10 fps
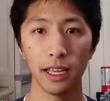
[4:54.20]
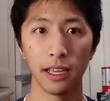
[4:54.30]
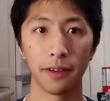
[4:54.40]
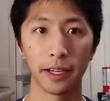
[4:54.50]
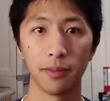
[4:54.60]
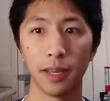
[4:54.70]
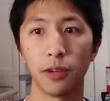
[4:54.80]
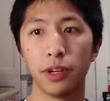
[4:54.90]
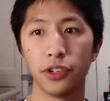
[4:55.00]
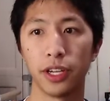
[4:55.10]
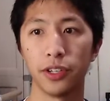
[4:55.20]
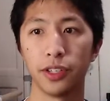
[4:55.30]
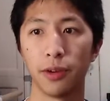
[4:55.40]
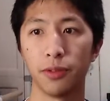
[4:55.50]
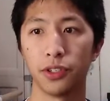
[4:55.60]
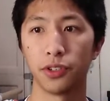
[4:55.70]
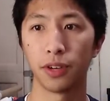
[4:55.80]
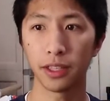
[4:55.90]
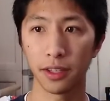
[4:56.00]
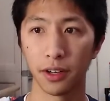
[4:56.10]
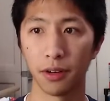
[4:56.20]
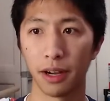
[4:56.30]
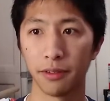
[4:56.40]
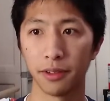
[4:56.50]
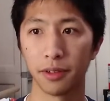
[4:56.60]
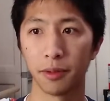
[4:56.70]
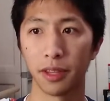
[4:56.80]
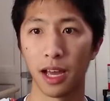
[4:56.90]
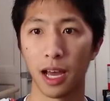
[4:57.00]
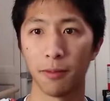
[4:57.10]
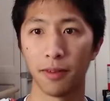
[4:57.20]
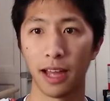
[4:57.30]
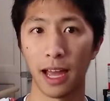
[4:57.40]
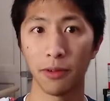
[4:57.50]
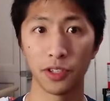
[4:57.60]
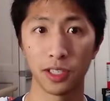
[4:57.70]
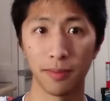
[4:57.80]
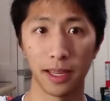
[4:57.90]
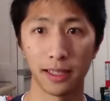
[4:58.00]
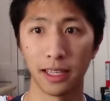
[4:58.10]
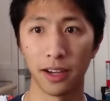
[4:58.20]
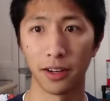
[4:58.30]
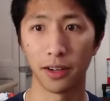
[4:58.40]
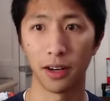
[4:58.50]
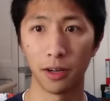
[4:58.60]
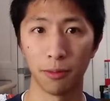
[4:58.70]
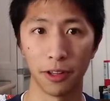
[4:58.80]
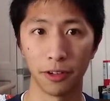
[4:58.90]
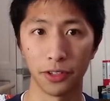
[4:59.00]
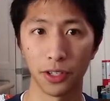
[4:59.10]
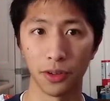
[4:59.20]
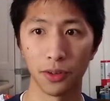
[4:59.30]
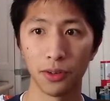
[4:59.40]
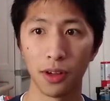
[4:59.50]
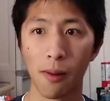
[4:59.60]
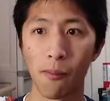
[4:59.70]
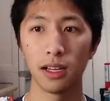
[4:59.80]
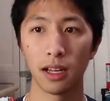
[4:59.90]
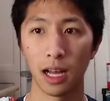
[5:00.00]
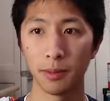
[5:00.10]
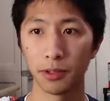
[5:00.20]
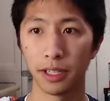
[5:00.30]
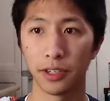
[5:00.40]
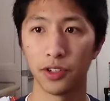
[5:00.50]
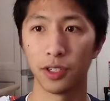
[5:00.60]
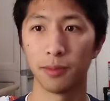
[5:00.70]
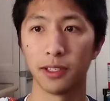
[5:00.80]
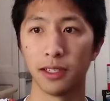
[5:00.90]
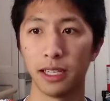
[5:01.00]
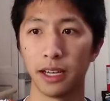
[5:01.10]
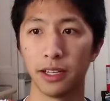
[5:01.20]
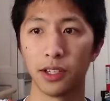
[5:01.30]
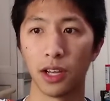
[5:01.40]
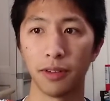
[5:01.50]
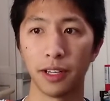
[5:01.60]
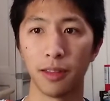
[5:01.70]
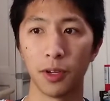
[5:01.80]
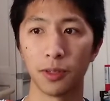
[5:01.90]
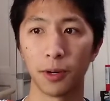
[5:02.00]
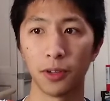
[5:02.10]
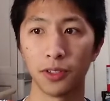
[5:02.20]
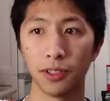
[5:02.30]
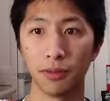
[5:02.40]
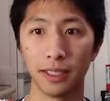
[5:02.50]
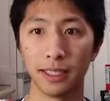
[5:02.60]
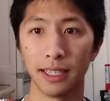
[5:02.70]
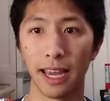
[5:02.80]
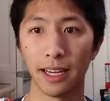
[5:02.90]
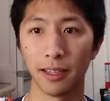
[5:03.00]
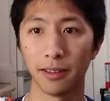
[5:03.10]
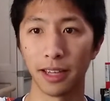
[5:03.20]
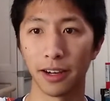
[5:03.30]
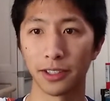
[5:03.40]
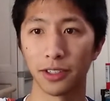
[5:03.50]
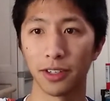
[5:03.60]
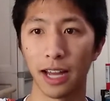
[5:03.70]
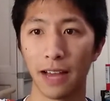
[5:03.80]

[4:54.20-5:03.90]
If I could make one change that would strengthen our rivalry with Hop, I would just make Leon our brother too. Hop's relationship to Leon is already the most personal reason any character could